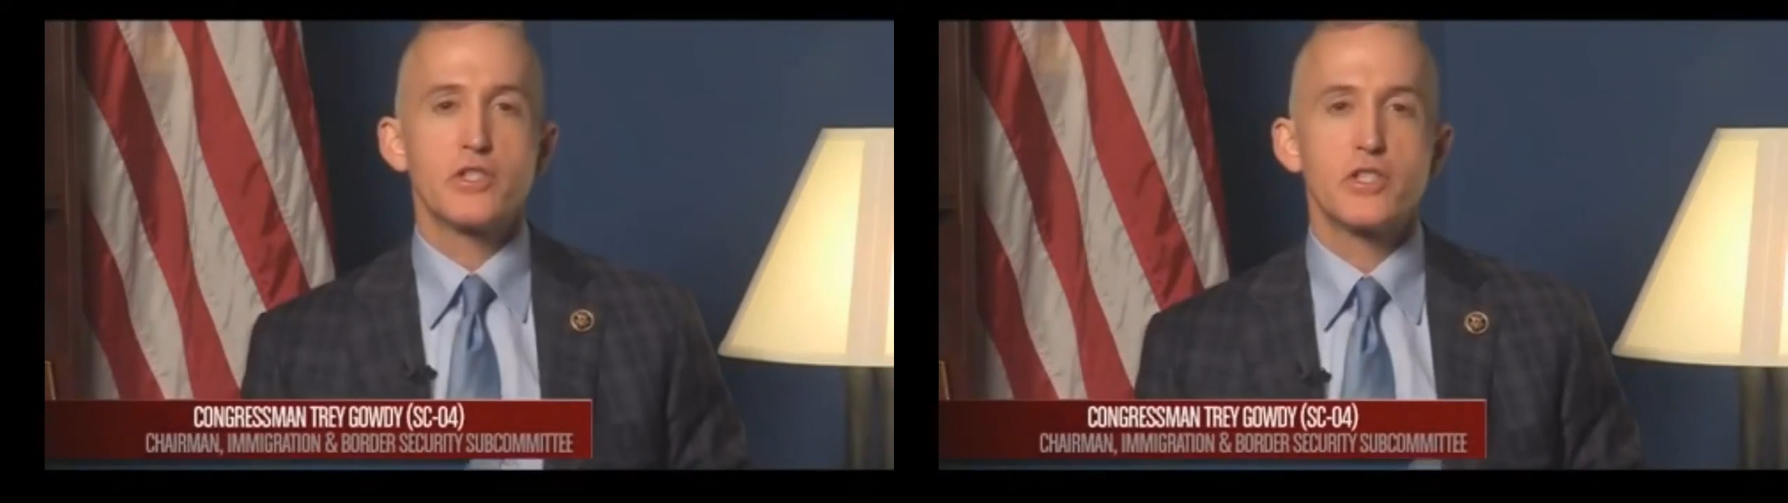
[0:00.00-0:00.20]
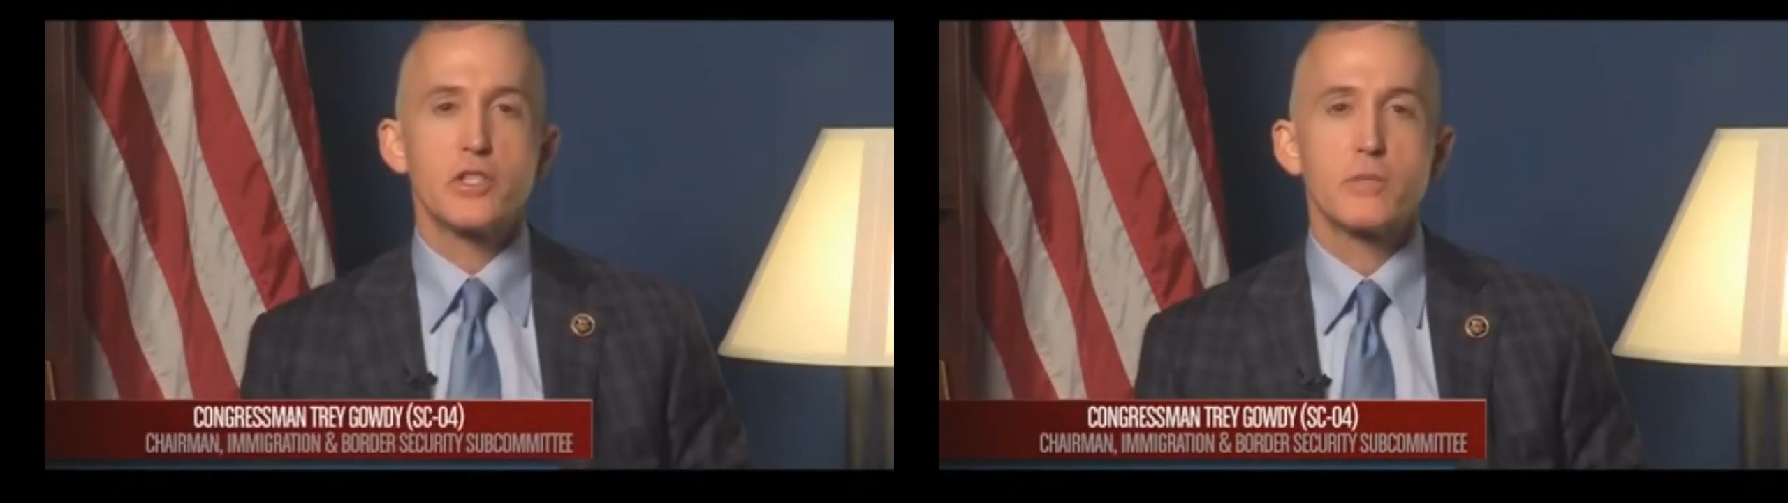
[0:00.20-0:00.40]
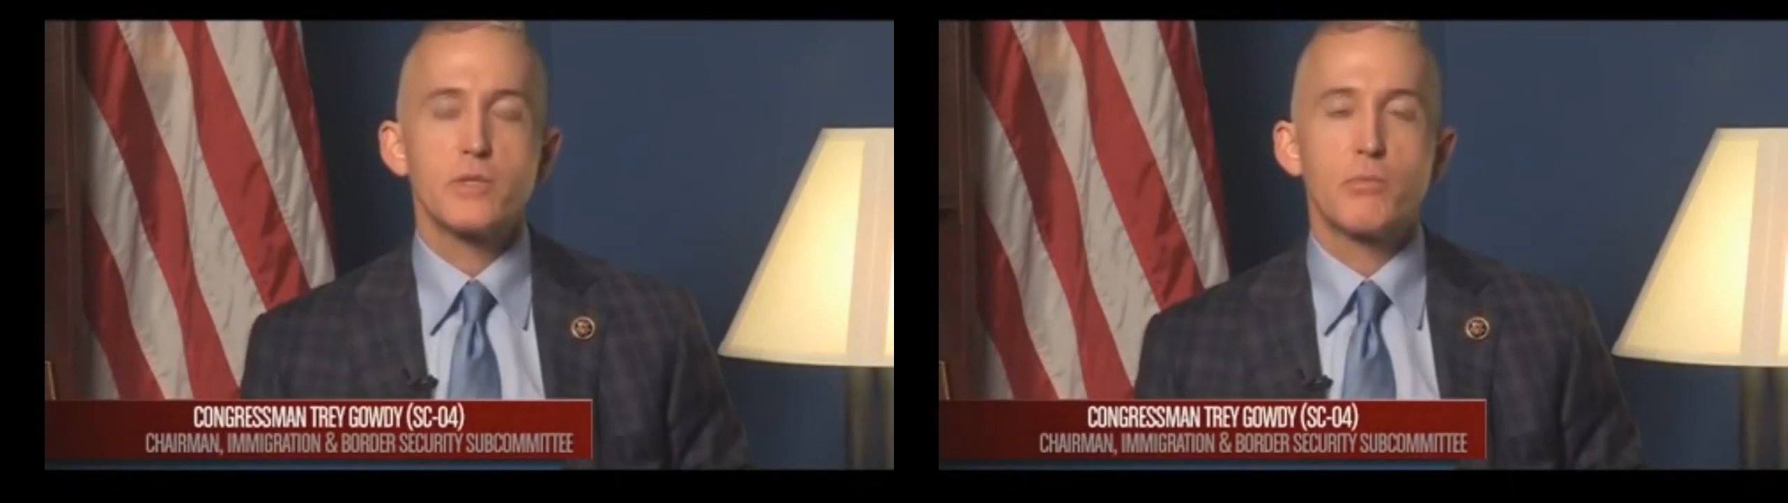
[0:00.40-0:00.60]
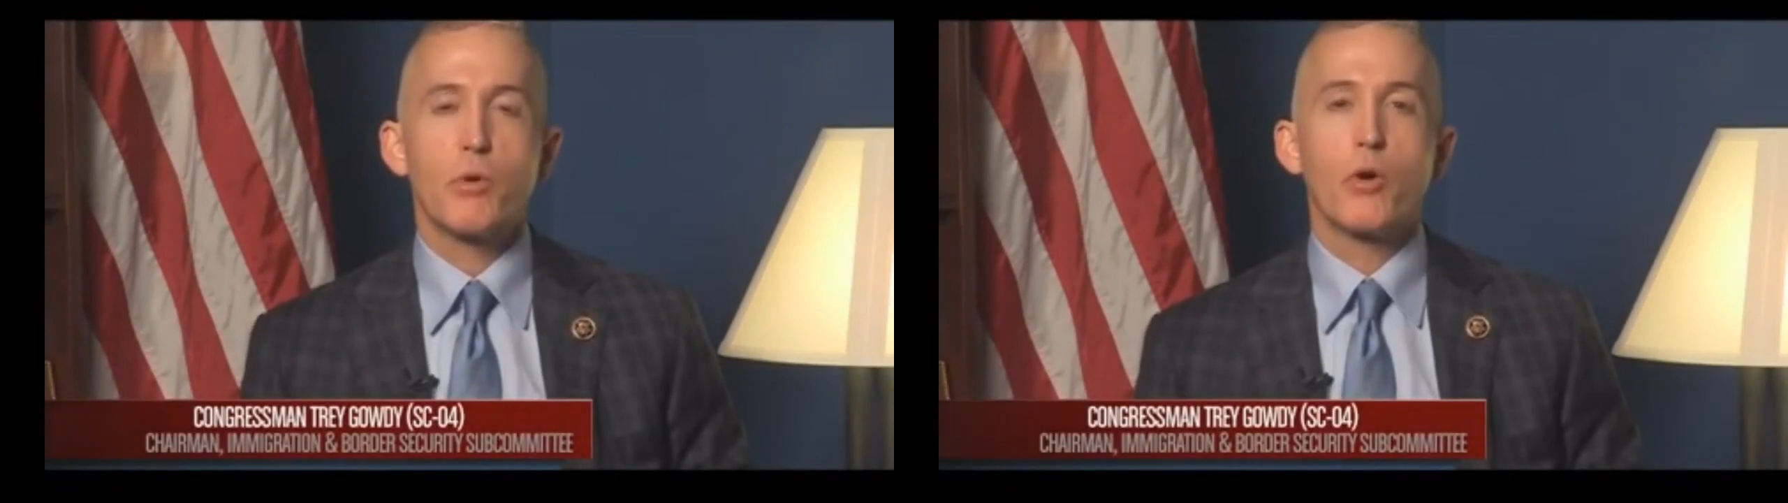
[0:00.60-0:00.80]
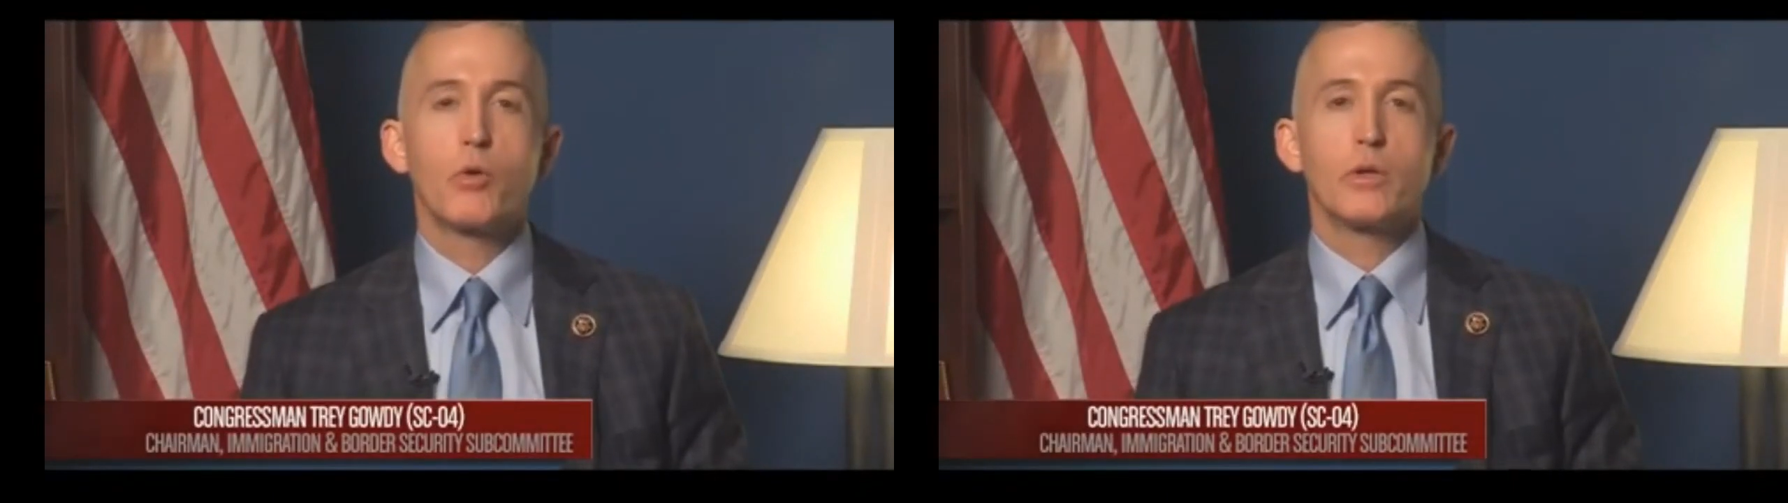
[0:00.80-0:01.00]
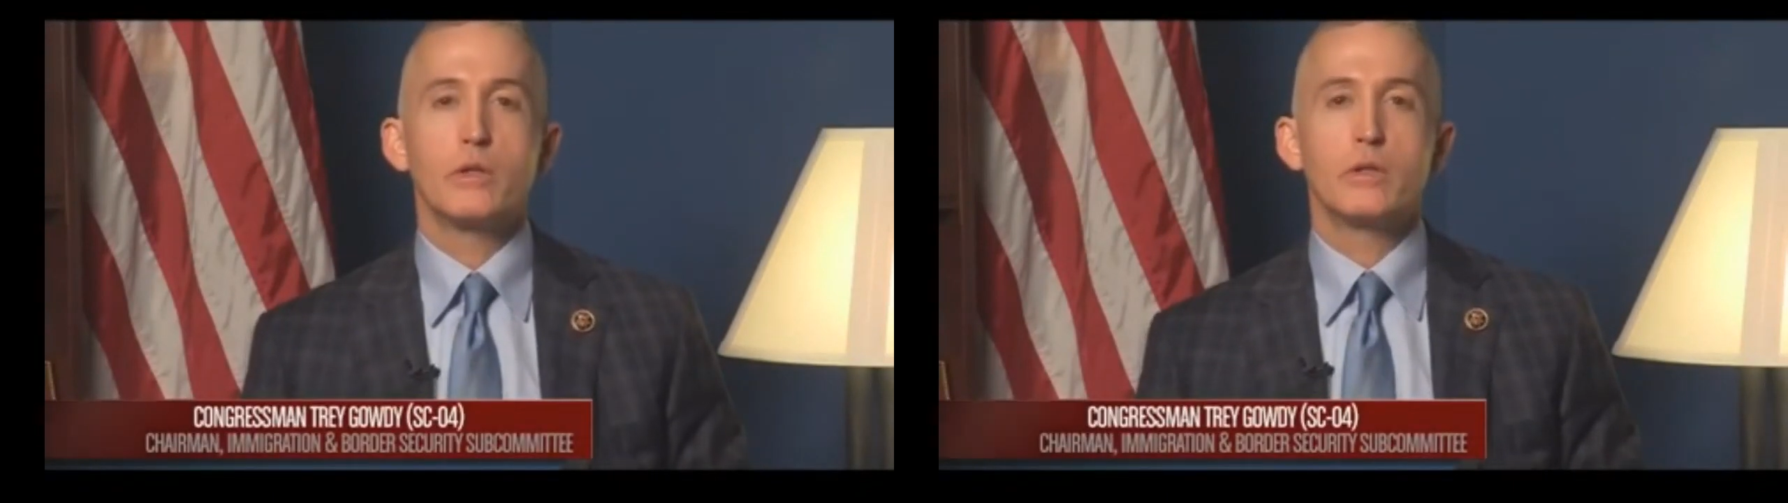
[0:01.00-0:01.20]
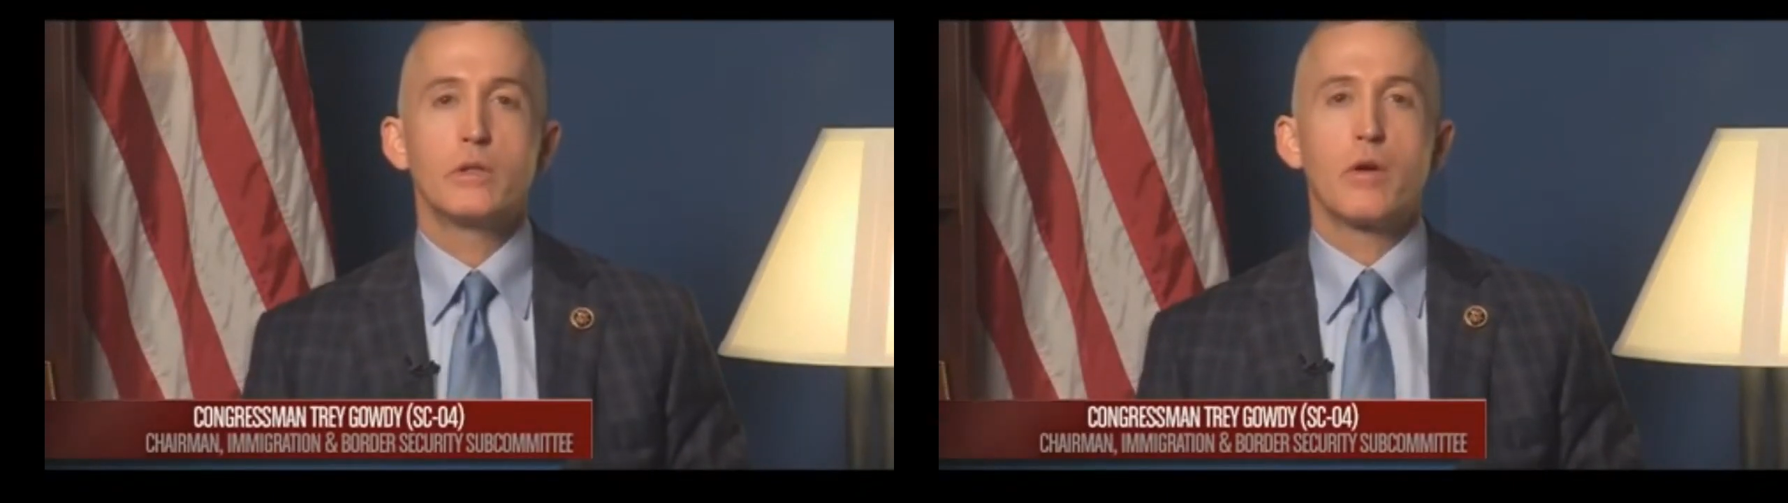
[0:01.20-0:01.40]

system is broken.